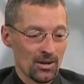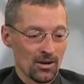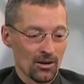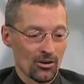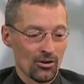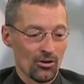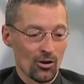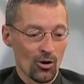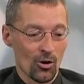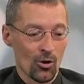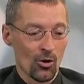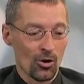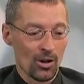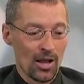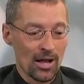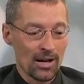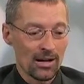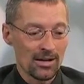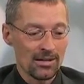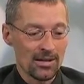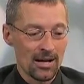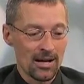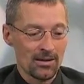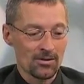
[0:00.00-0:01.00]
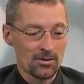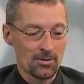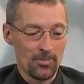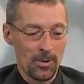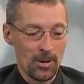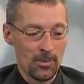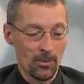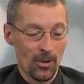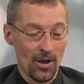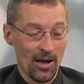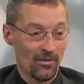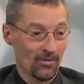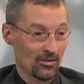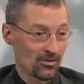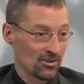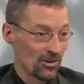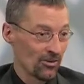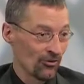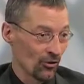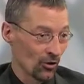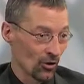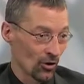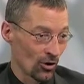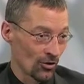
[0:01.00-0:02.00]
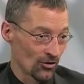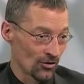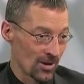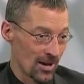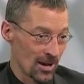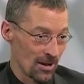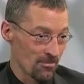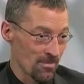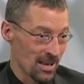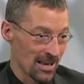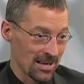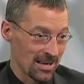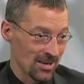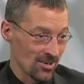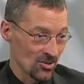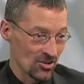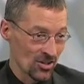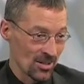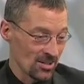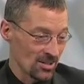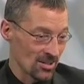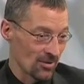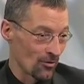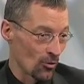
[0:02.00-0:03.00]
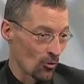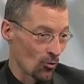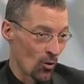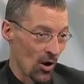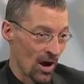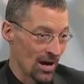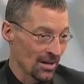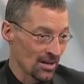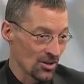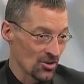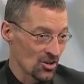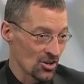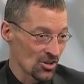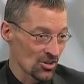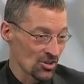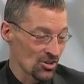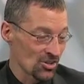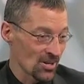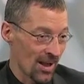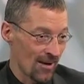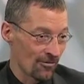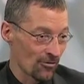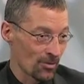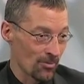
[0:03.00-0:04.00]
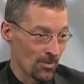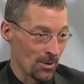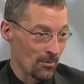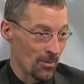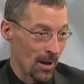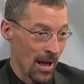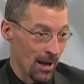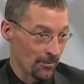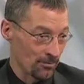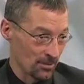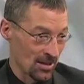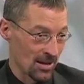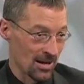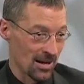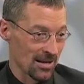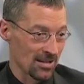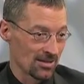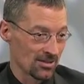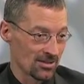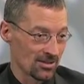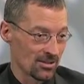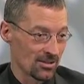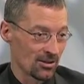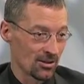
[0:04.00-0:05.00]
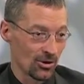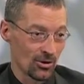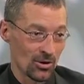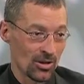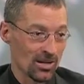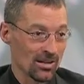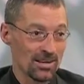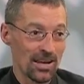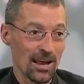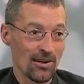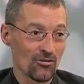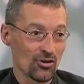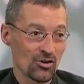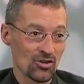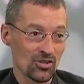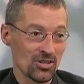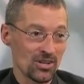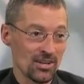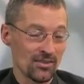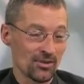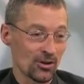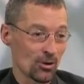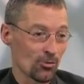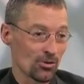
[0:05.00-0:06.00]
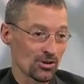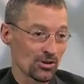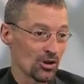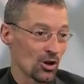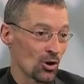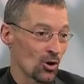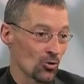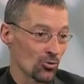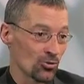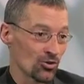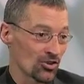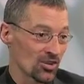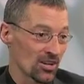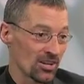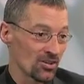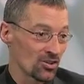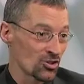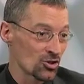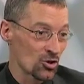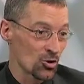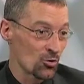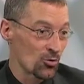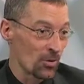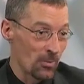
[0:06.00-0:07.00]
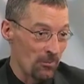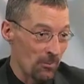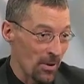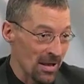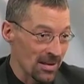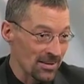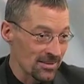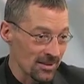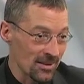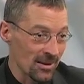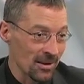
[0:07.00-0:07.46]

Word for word: you know, a lot of times people have a difficult time making sense of it. Why did Jesus have to be baptized? You know, he had never sinned. There was no sins to repent